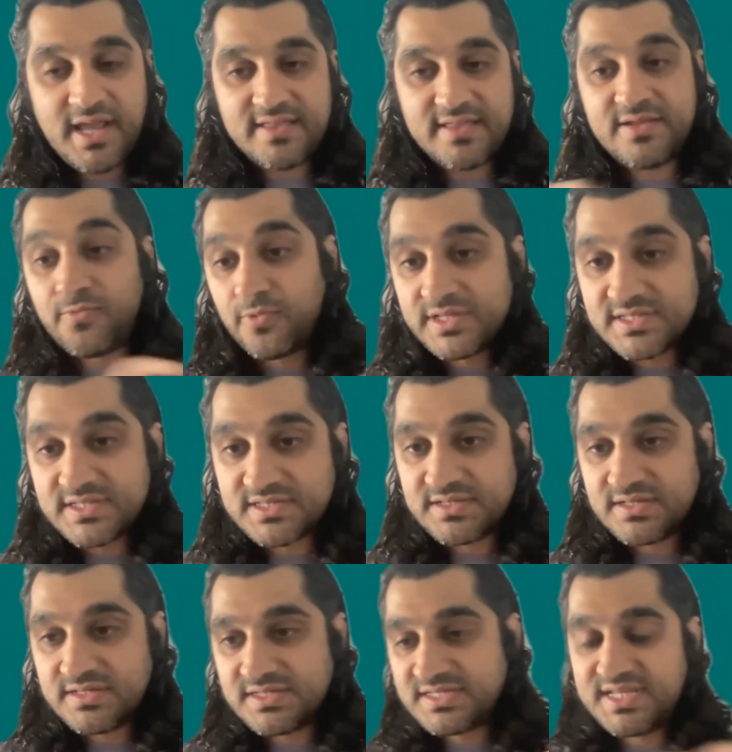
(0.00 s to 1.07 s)
And then what's
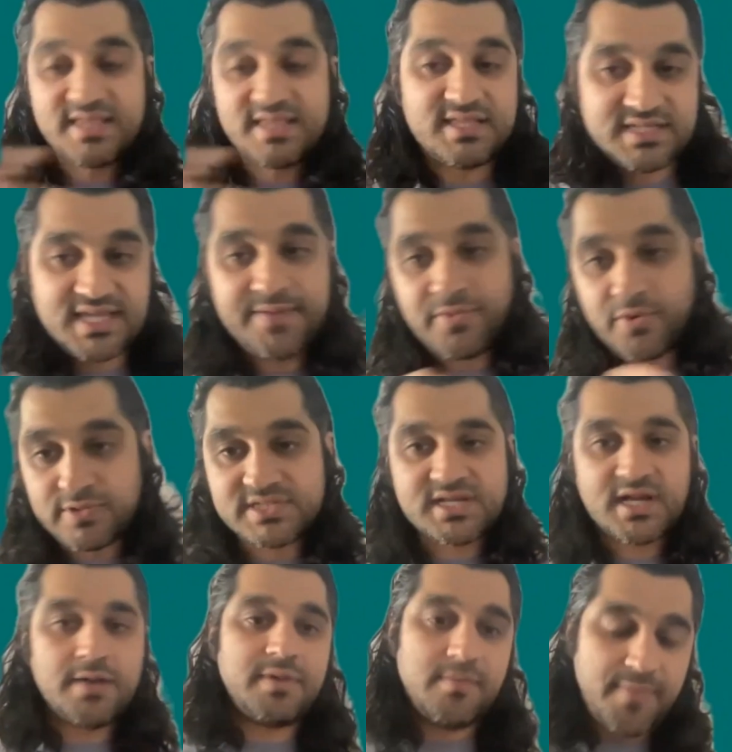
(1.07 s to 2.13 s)
stayed the same, or what's
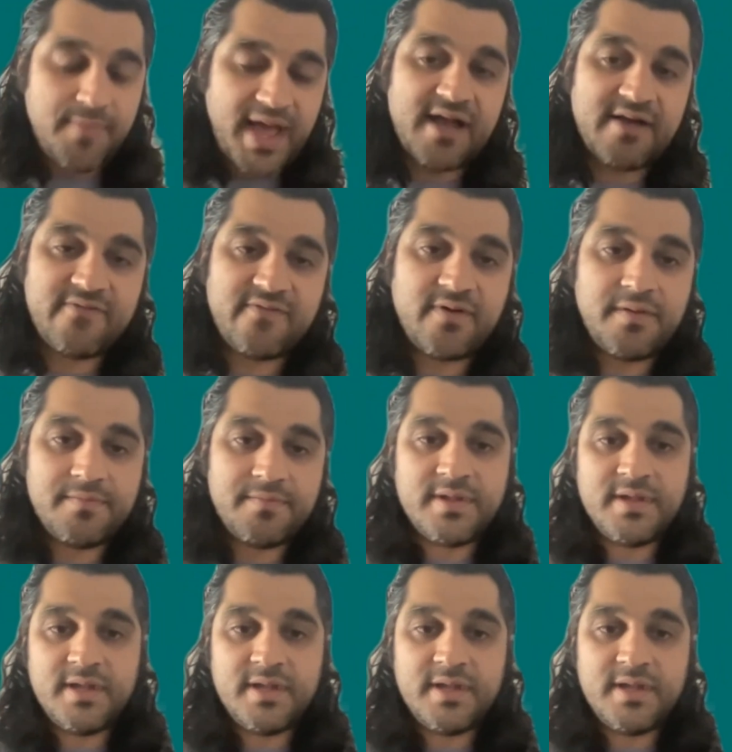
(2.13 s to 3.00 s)
coming back from,